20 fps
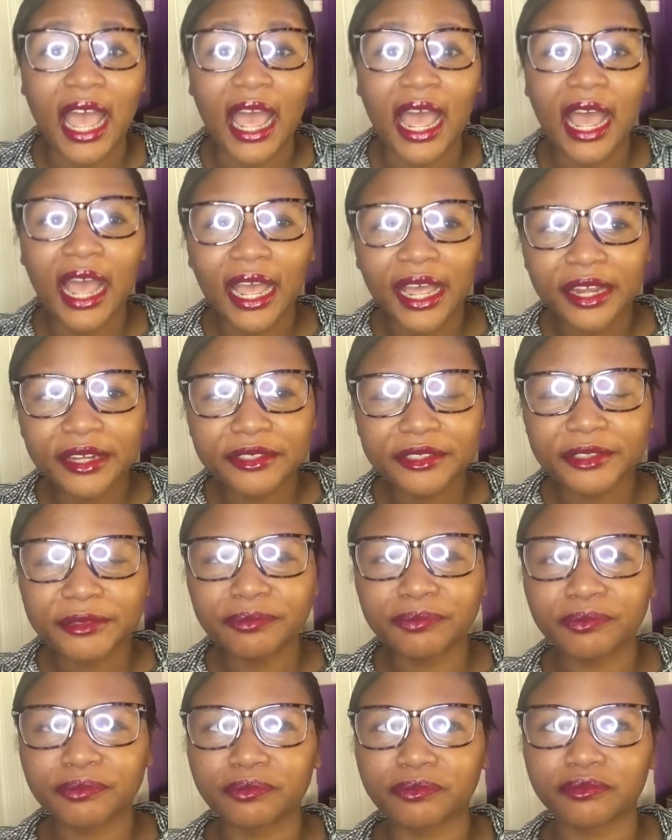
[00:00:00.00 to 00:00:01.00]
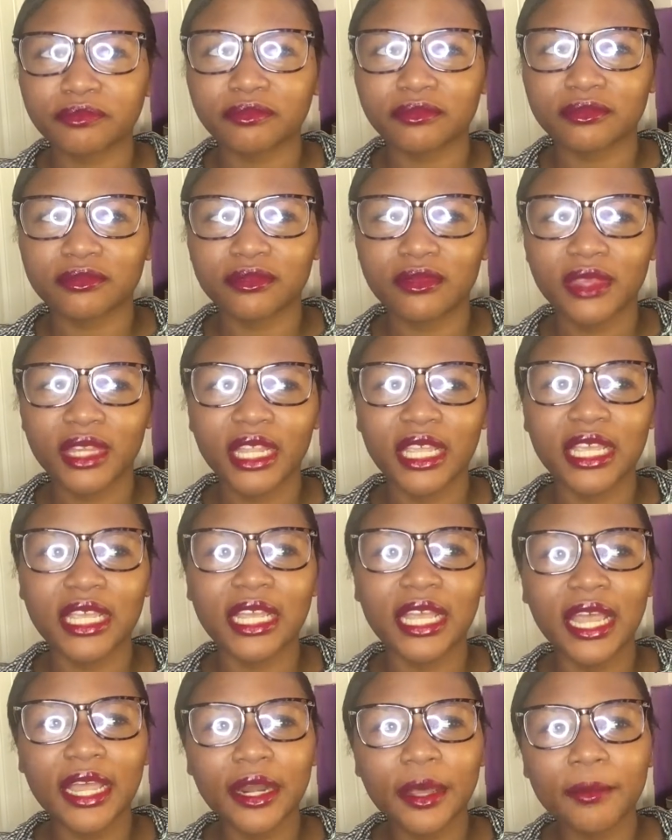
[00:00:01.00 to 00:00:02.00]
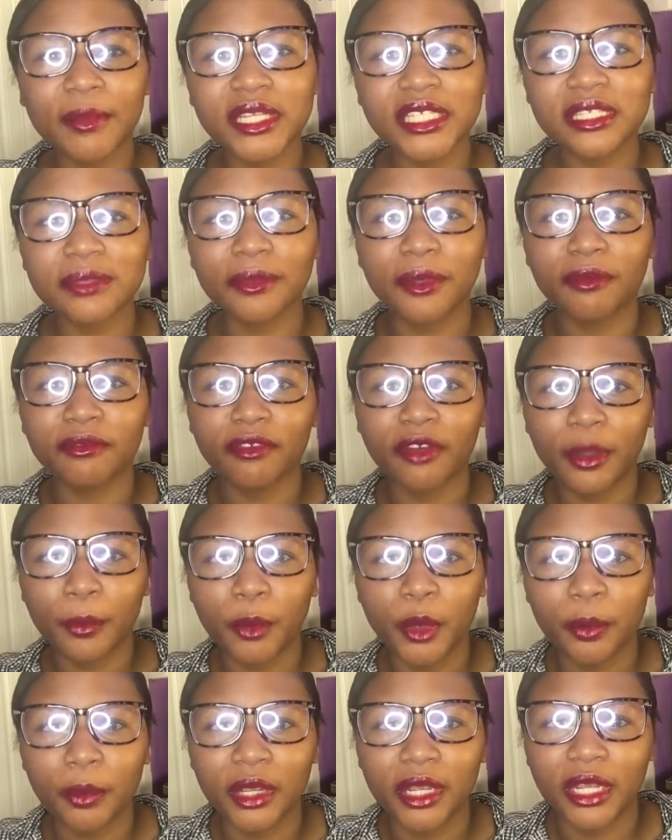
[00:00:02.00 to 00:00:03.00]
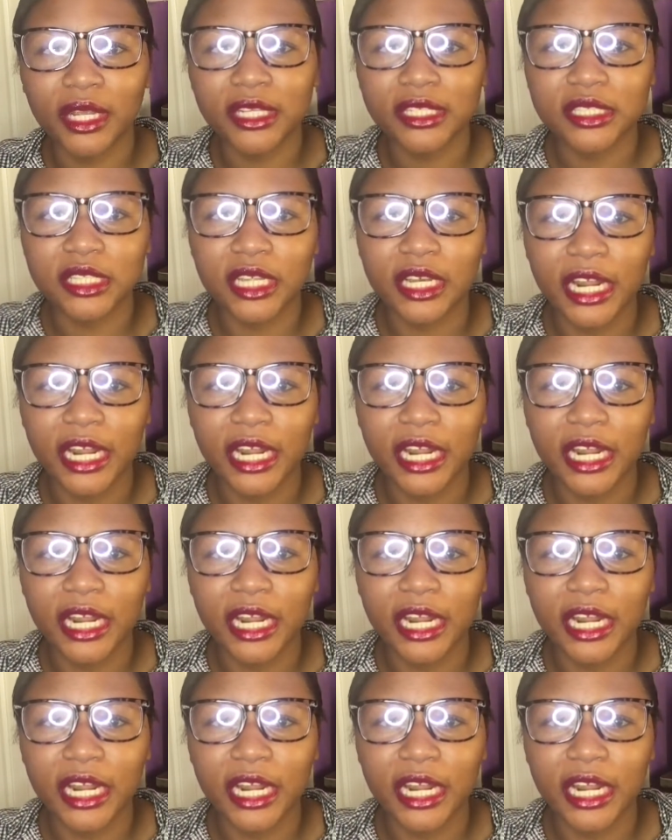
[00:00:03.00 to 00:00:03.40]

And it kind of messed me up for a bit because then